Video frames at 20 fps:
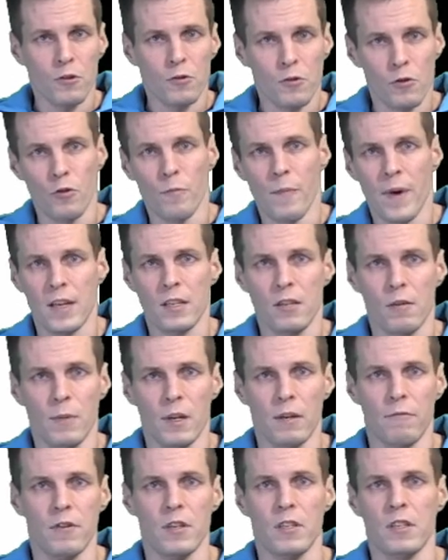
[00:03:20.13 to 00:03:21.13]
two
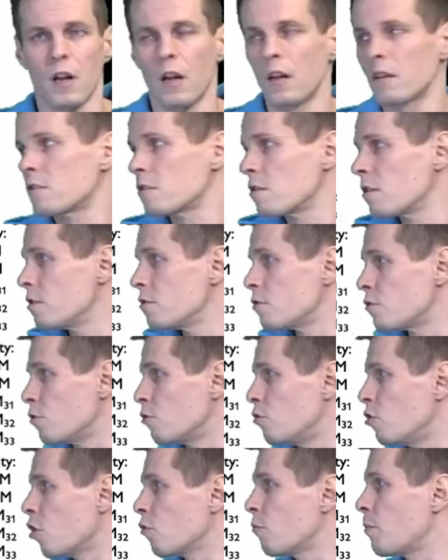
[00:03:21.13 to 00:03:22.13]
measurement results
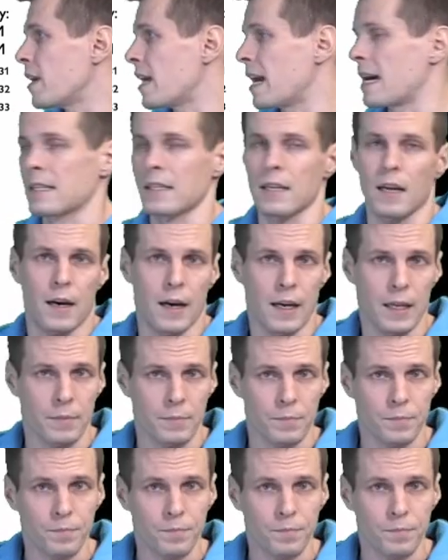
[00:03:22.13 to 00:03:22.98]
should not be as high.